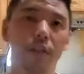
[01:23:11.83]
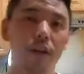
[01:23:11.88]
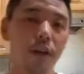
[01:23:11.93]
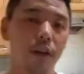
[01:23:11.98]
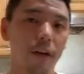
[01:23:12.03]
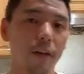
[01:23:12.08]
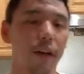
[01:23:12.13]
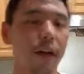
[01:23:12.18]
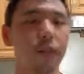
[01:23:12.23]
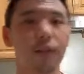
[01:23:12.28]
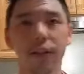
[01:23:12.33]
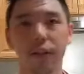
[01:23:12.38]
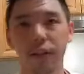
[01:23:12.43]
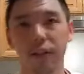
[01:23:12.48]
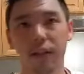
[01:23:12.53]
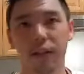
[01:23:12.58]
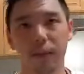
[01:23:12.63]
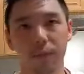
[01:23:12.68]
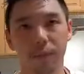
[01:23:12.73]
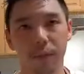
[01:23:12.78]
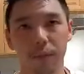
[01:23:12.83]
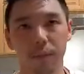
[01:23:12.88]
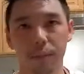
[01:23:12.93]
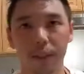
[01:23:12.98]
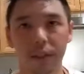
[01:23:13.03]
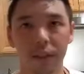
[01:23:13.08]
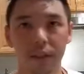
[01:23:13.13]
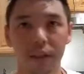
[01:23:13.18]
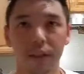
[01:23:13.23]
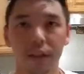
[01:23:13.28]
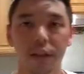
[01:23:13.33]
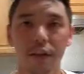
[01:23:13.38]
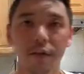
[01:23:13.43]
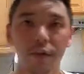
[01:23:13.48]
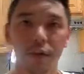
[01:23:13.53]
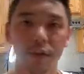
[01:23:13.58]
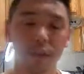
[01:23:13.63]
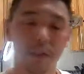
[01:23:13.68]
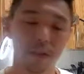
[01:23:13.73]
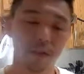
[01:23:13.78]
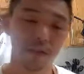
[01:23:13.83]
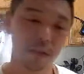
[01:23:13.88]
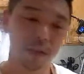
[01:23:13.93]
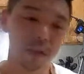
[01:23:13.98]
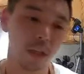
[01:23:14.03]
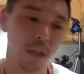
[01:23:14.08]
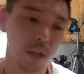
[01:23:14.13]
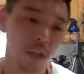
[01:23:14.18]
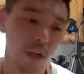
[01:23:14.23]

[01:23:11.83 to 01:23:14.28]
everything that plays underneath the voiceovers